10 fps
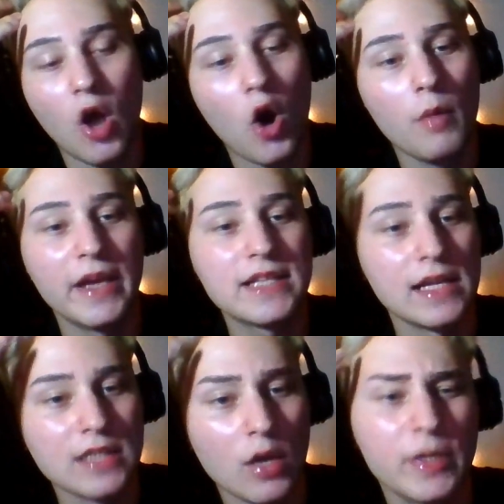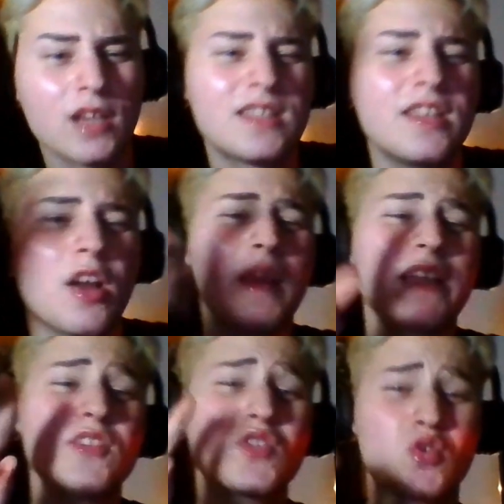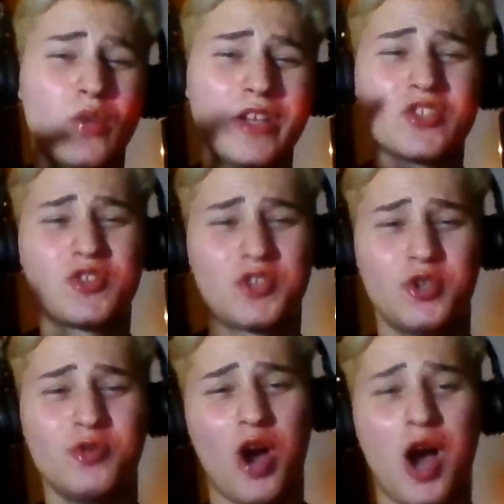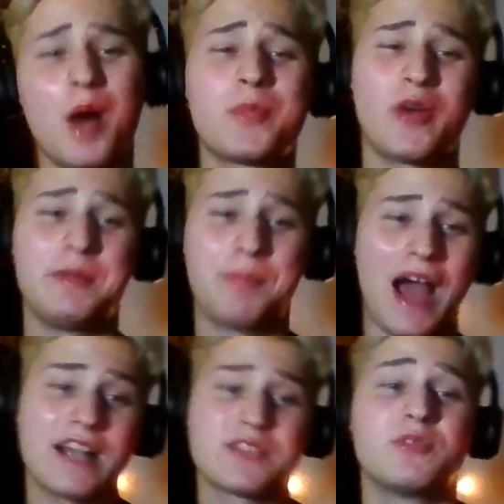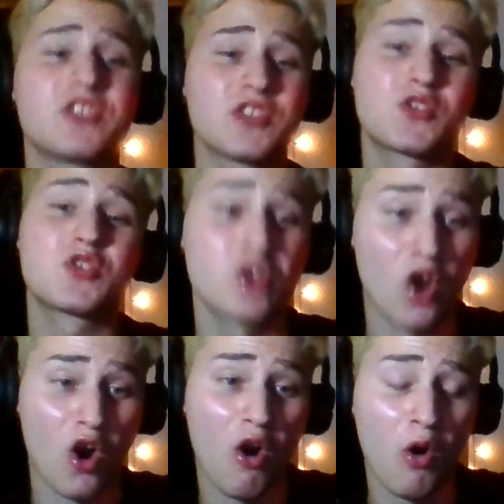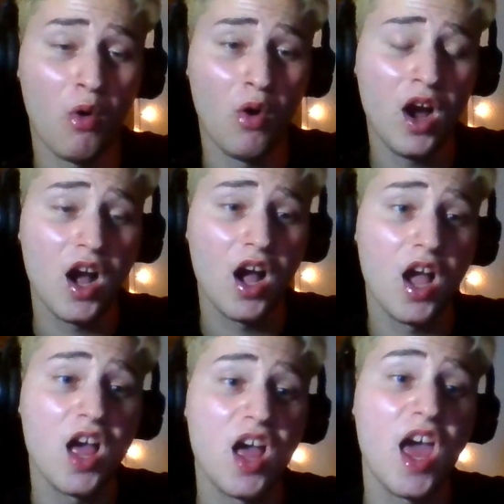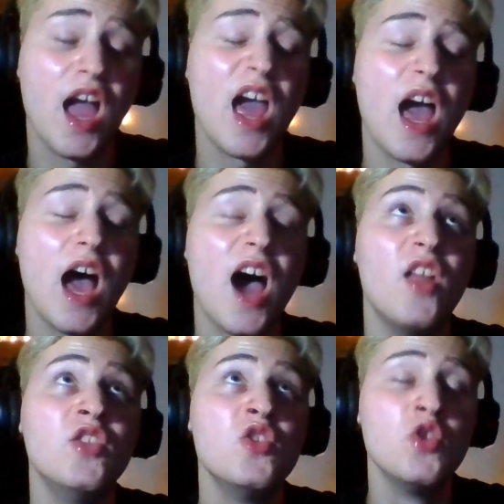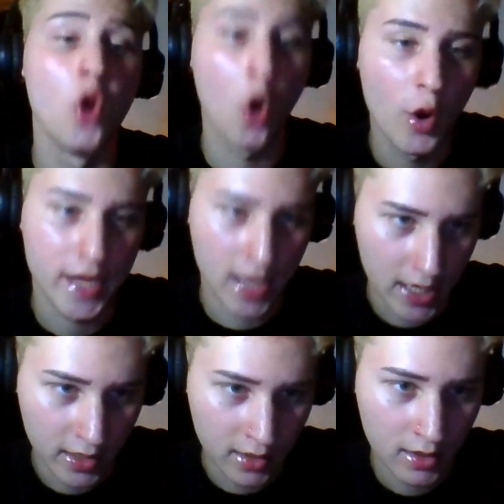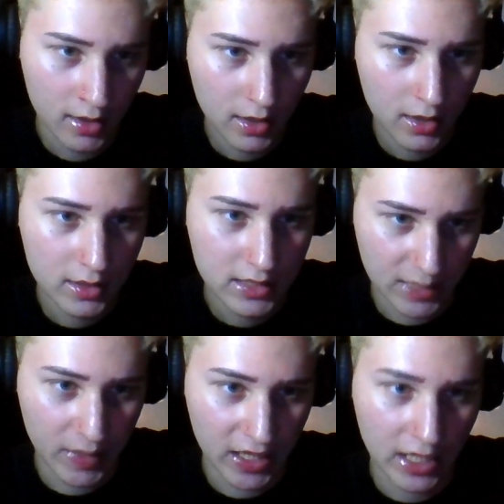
all makes sense now because they're making Switch 2 upgrade packs, which is so annoying to me.